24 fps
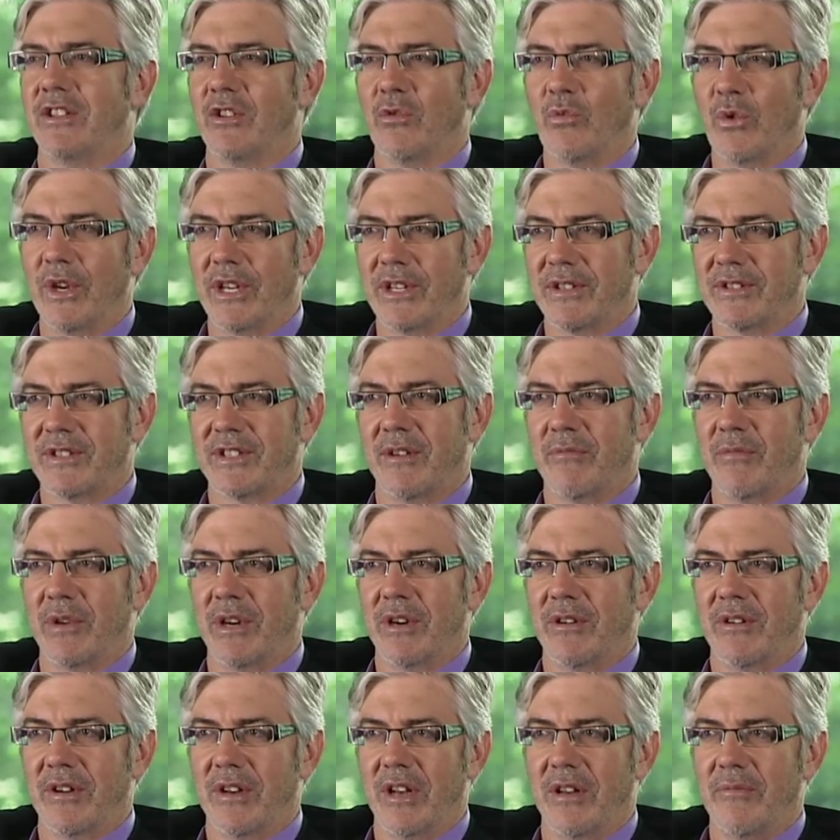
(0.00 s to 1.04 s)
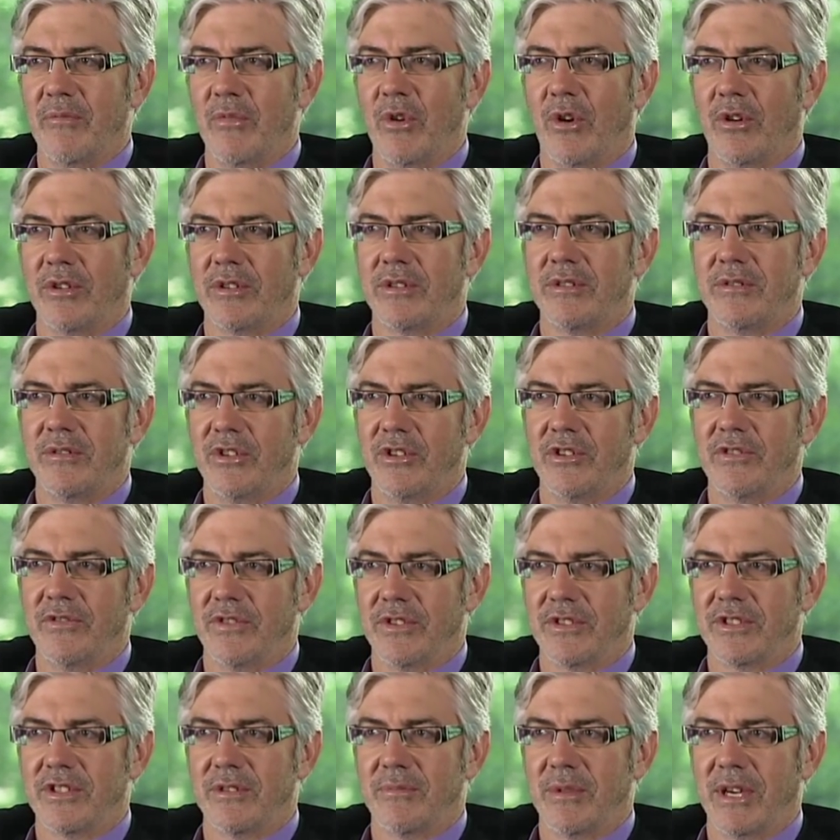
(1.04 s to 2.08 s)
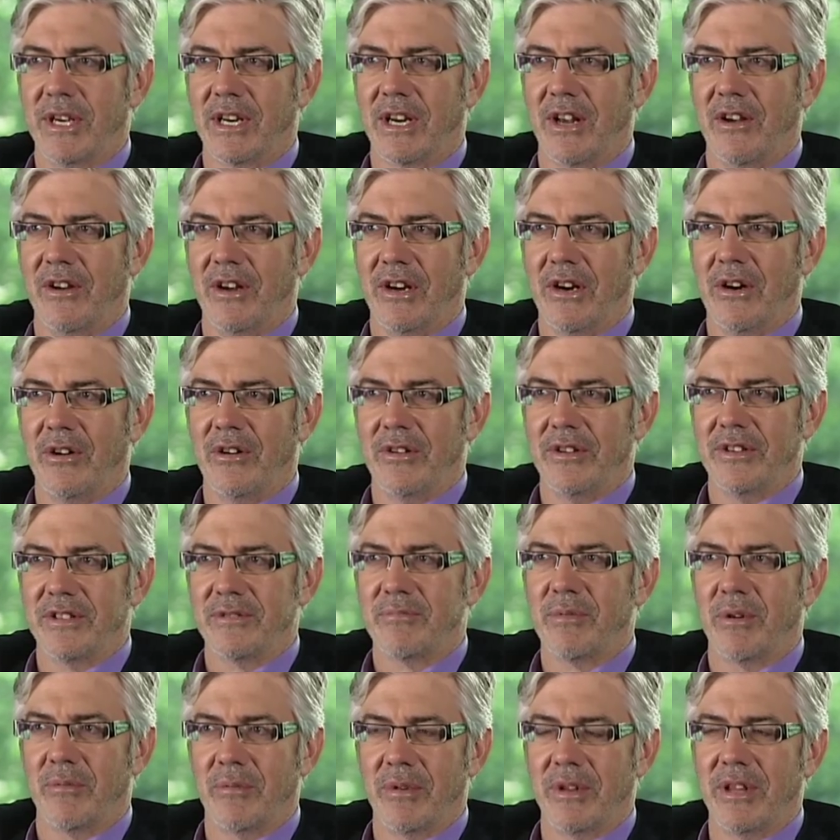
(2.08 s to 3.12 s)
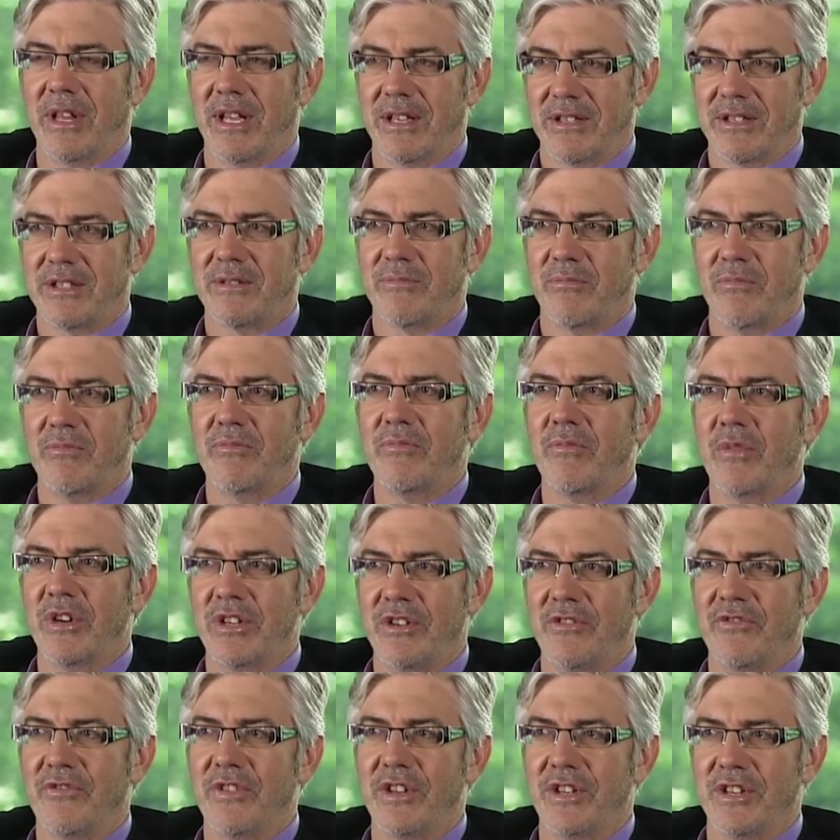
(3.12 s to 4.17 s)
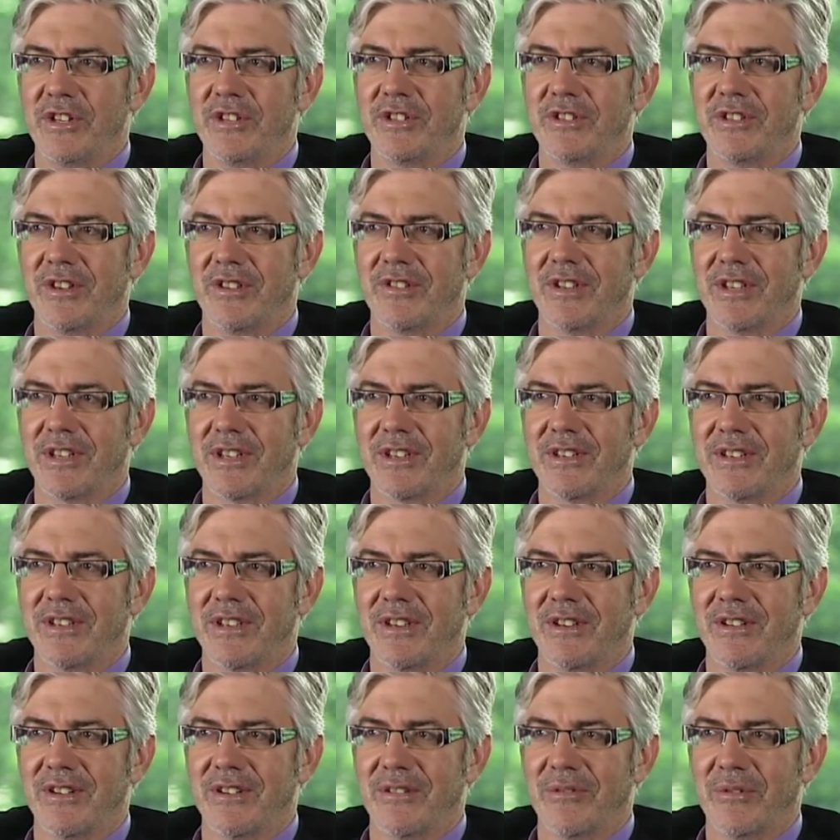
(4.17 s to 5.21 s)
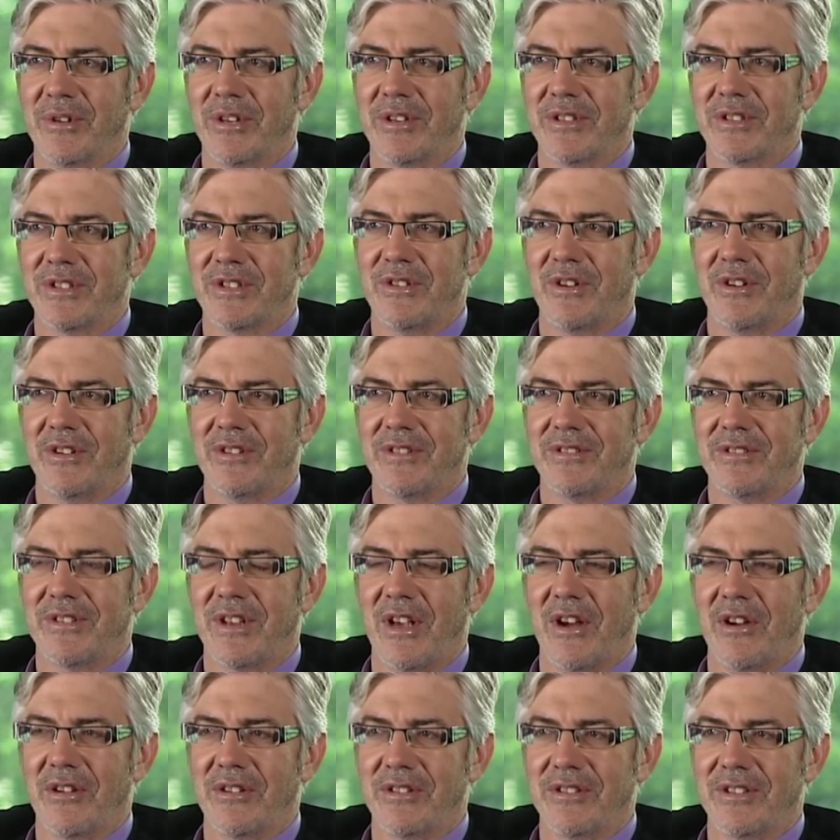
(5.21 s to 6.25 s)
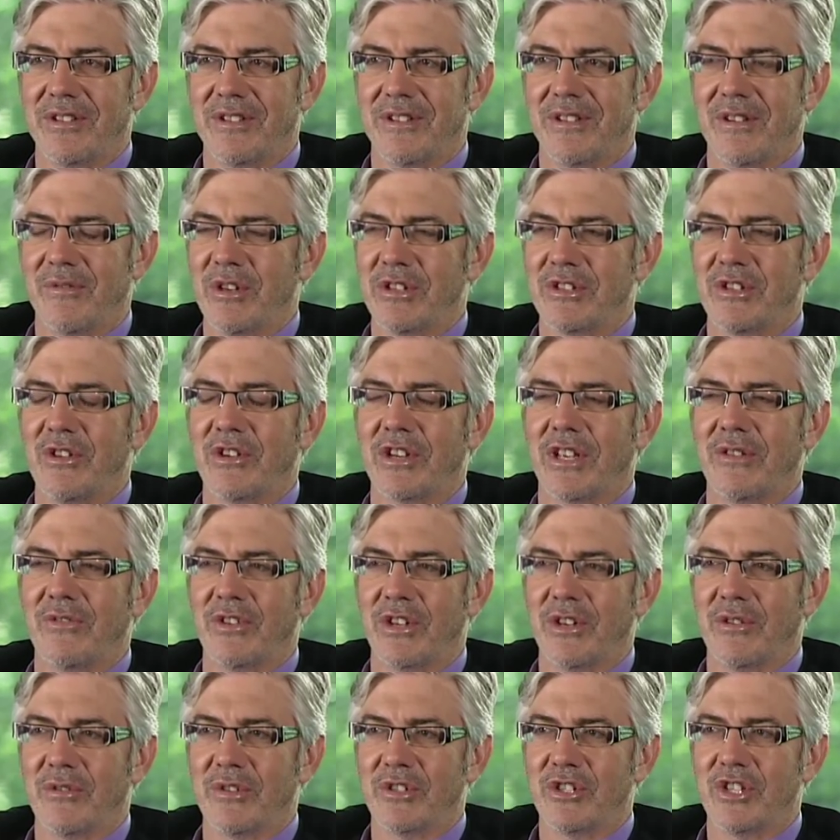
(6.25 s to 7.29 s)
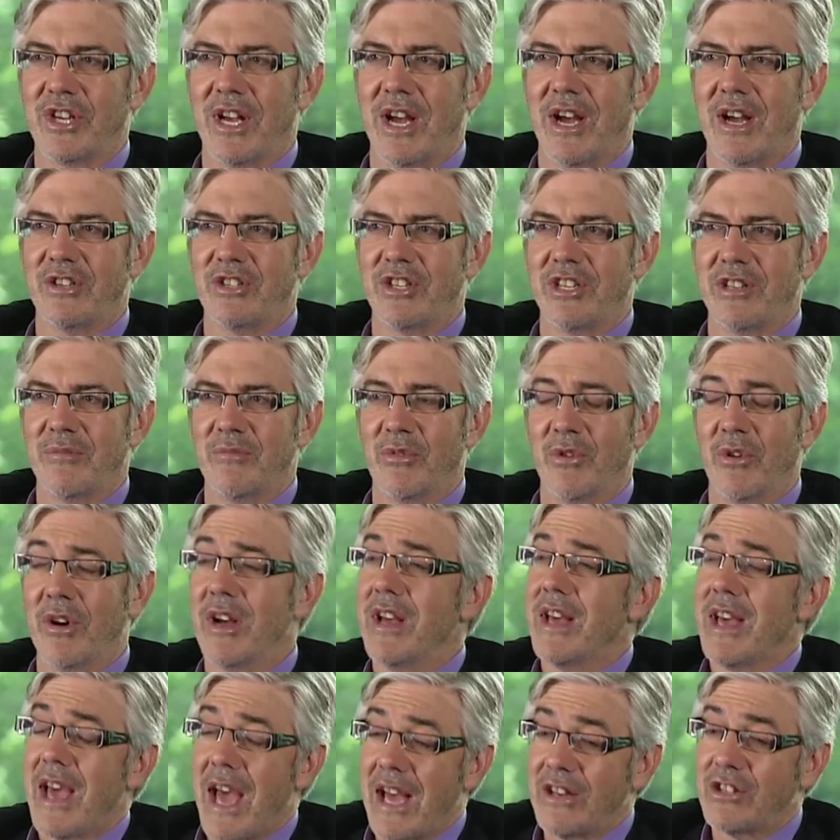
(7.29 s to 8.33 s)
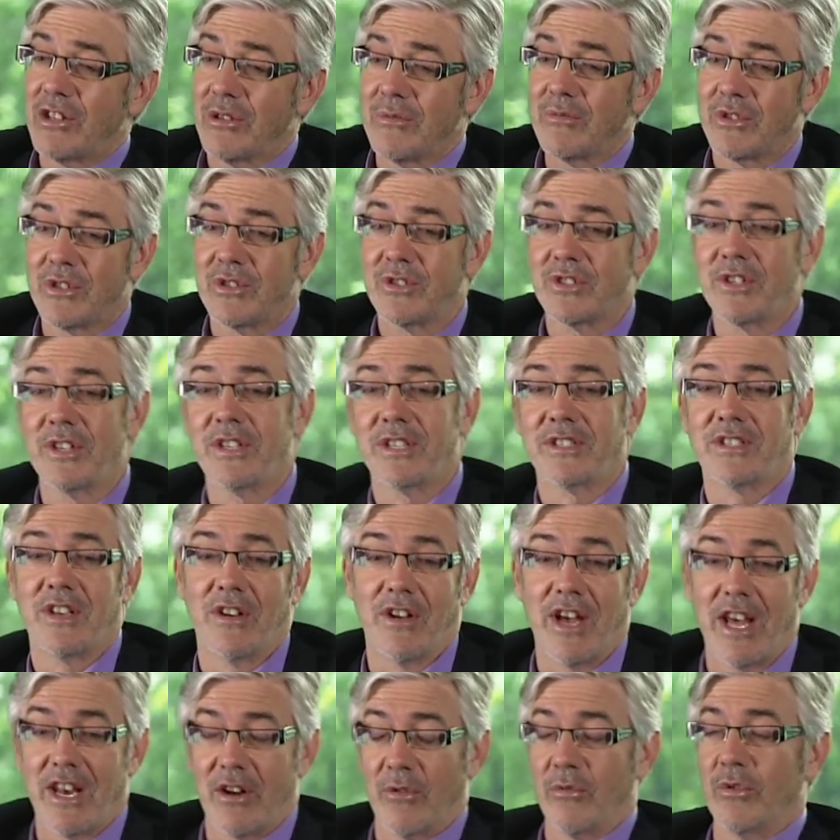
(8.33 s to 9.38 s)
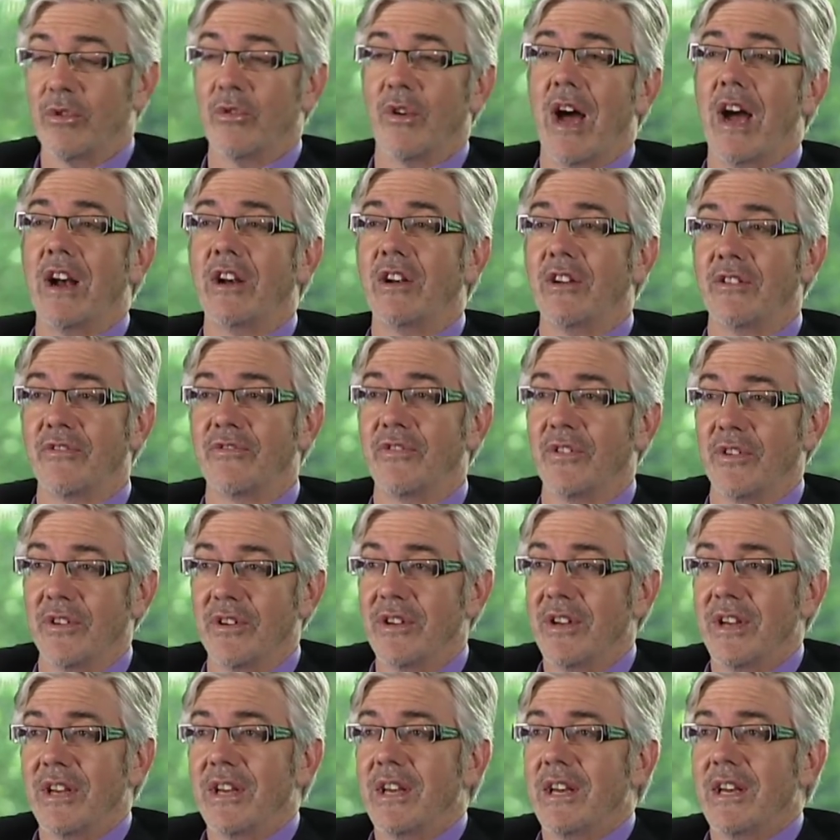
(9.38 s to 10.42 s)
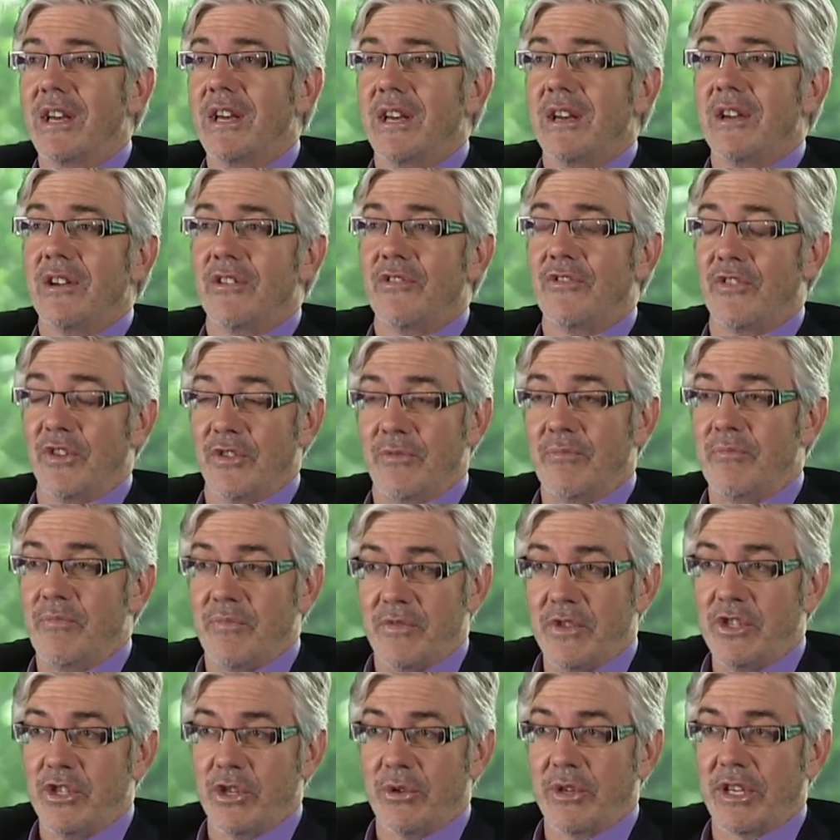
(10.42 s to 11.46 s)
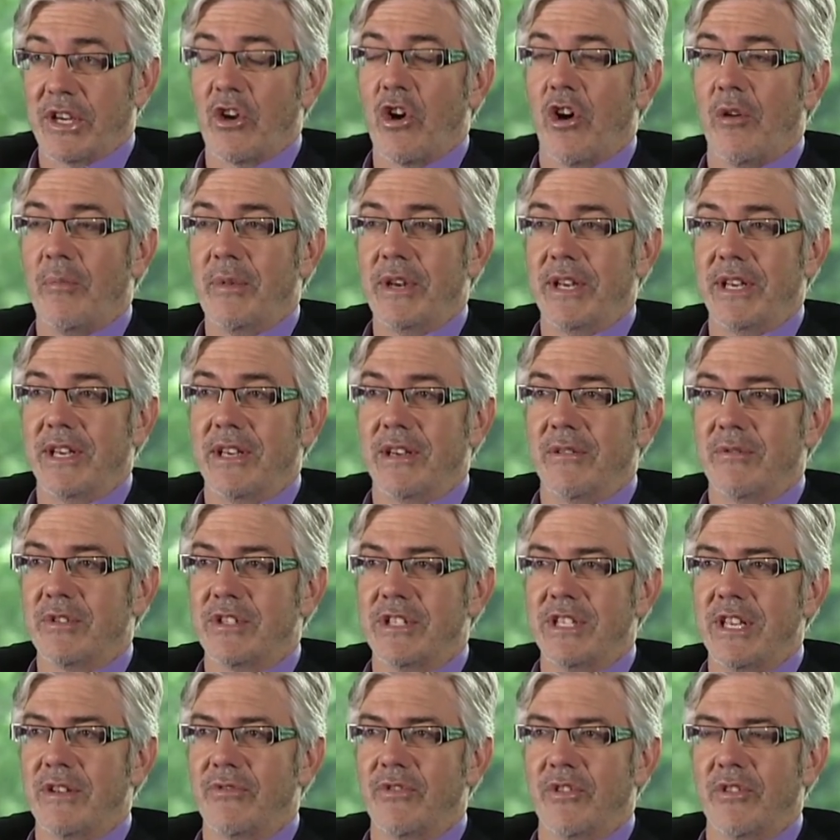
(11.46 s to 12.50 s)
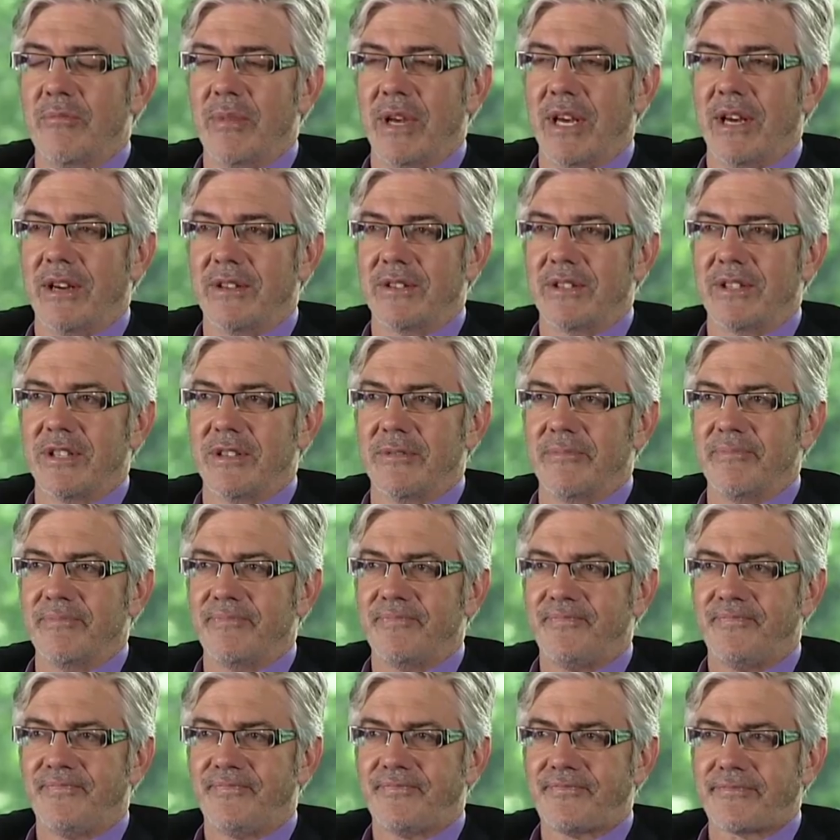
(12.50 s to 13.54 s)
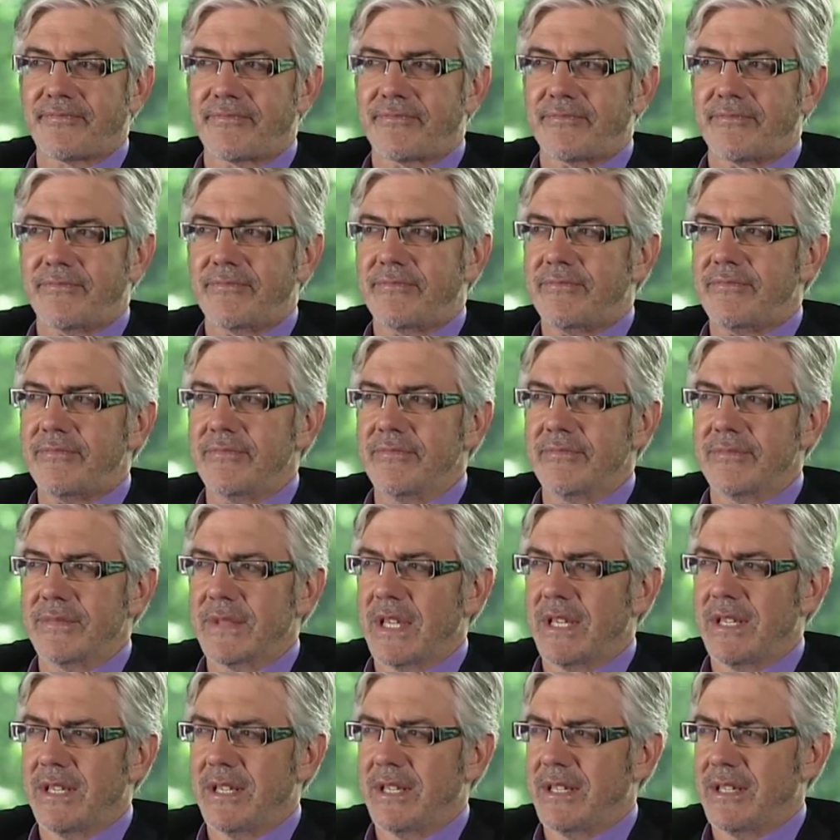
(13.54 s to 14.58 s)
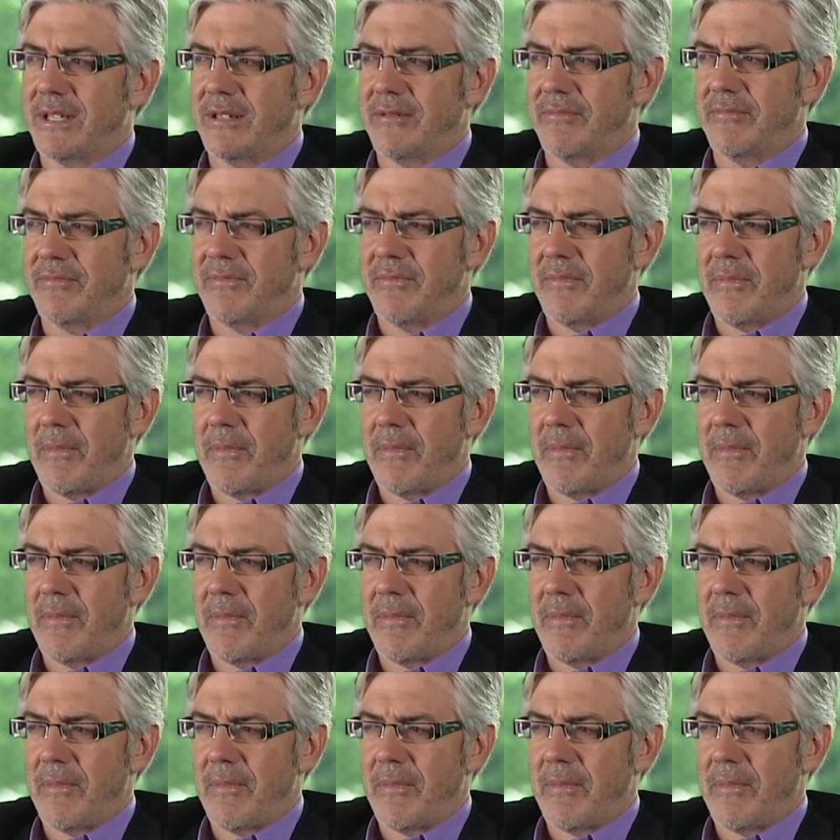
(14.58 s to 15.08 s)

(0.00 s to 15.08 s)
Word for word: in the wings somewhere and am not nervous about going on is probably that's when you finish. I think you know when it's not going to when it's not giving you a charge anymore. And to to a certain extent, I had a real hunger for for doing comedy. It was never about um, um,